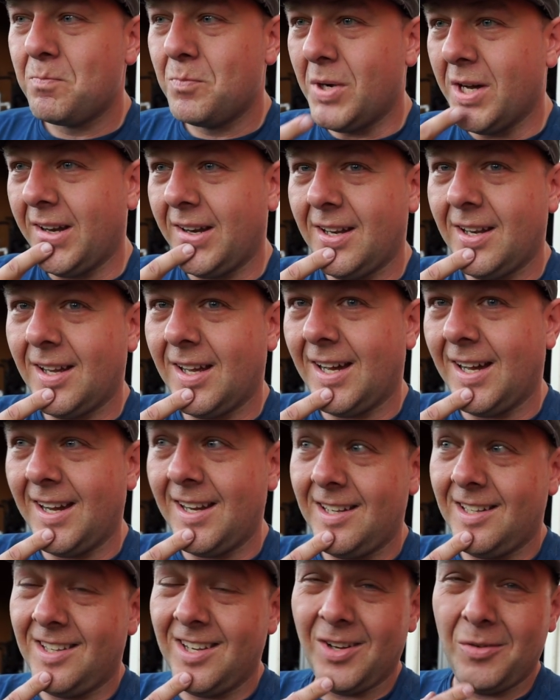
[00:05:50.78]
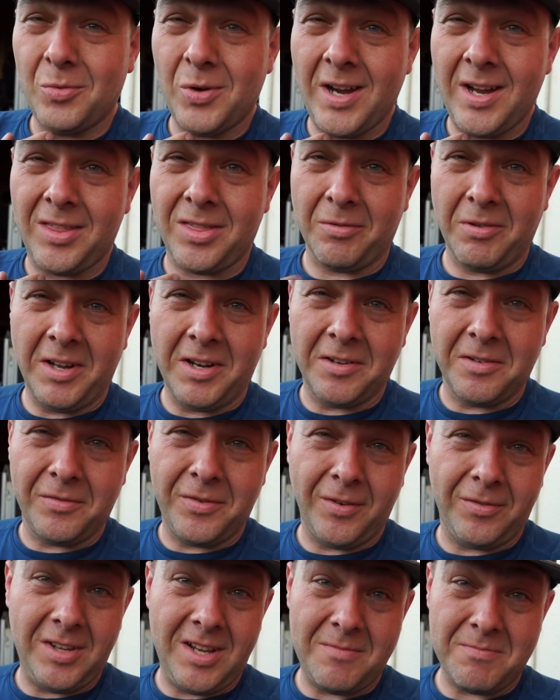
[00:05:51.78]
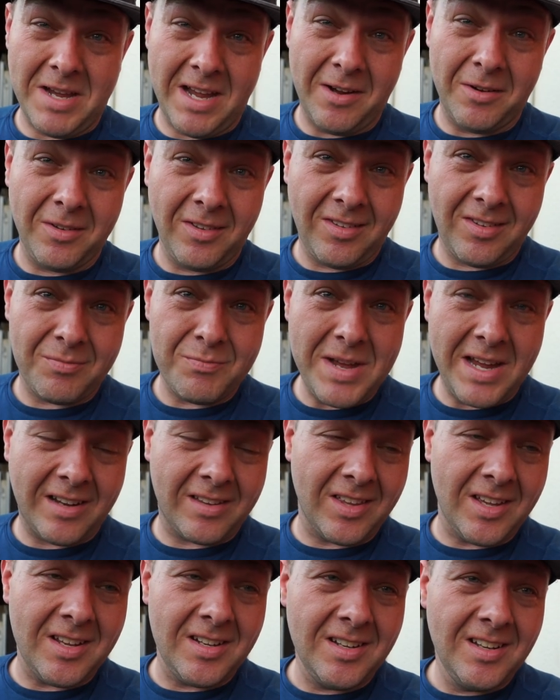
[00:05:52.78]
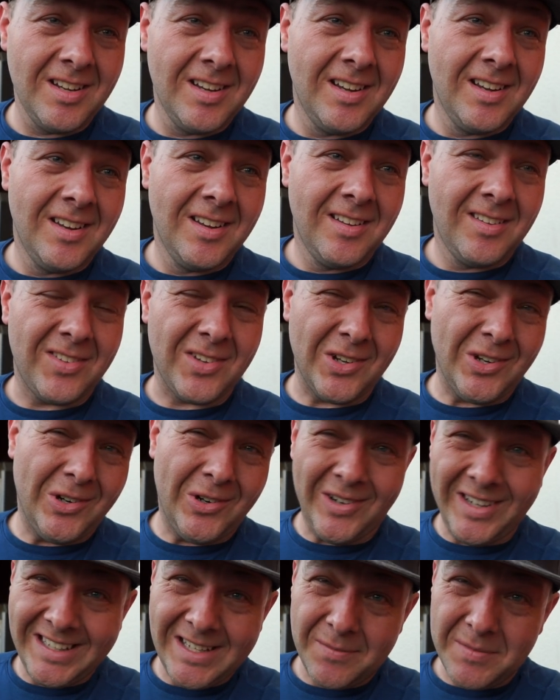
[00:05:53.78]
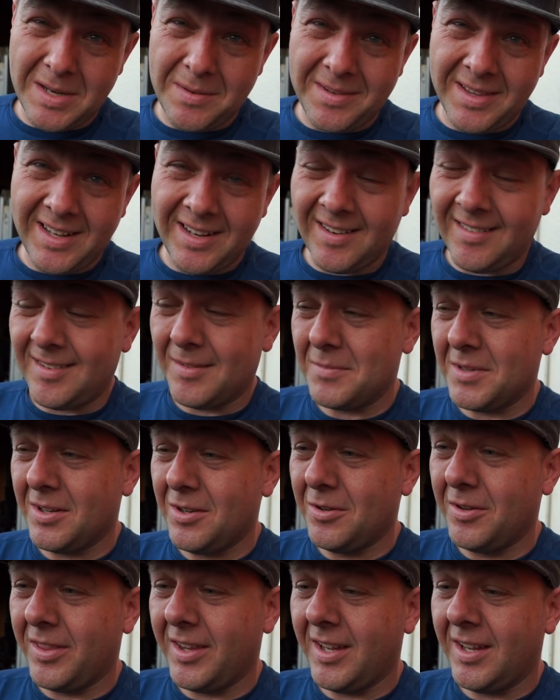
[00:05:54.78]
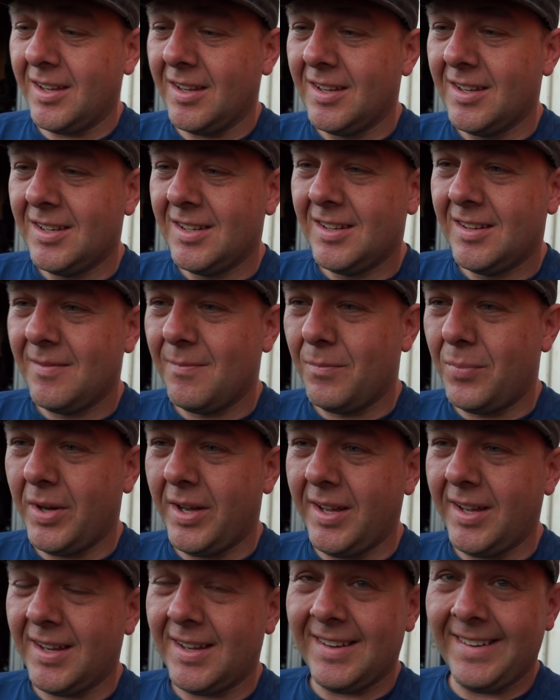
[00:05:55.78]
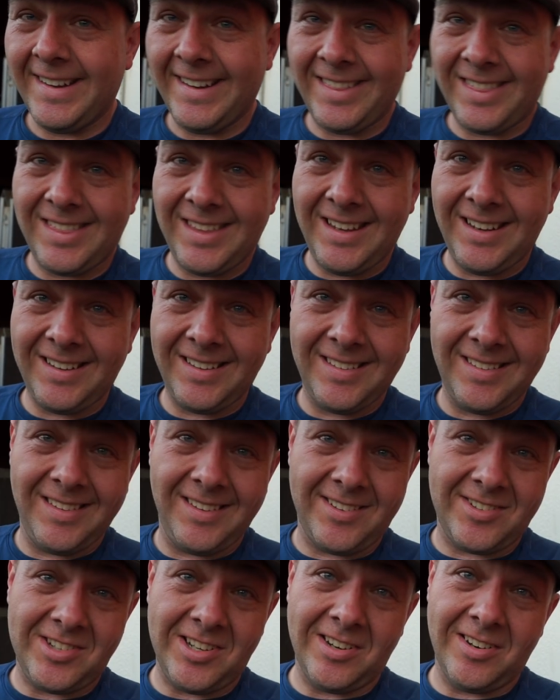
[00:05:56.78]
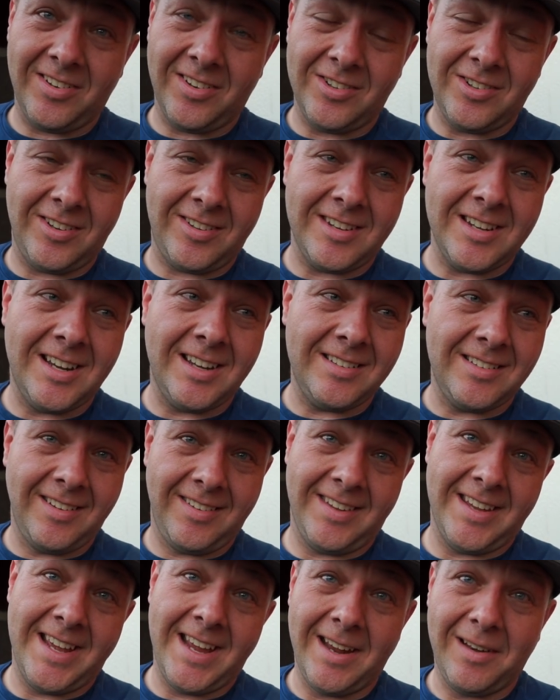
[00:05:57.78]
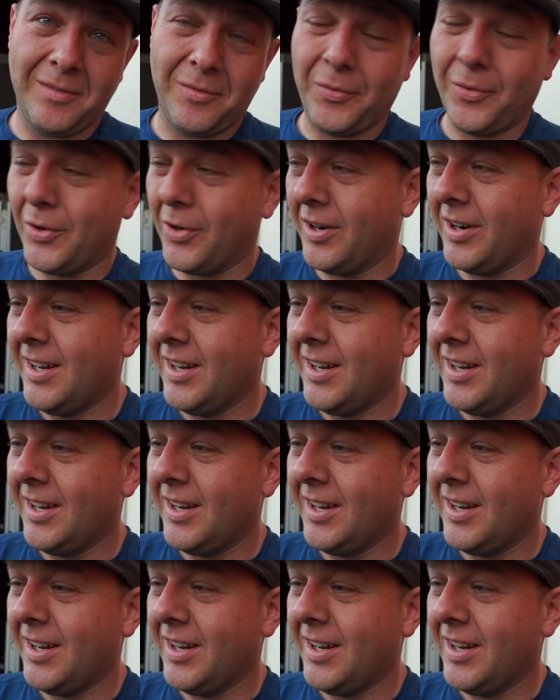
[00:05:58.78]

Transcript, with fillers: But I did weigh 315 pounds back then, so I thought maybe that had something to do with it. But I think these chairs are just not designed for